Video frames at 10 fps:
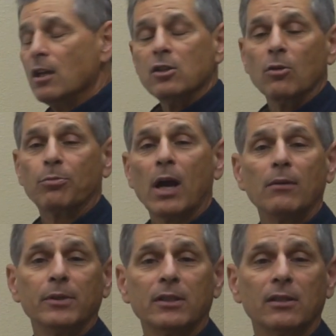you're
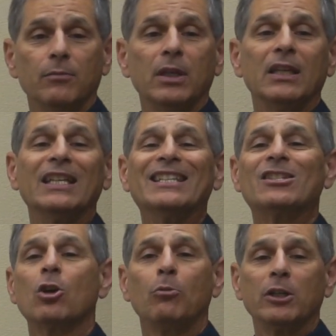probably going to be in
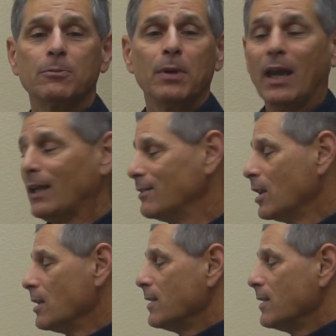so much pain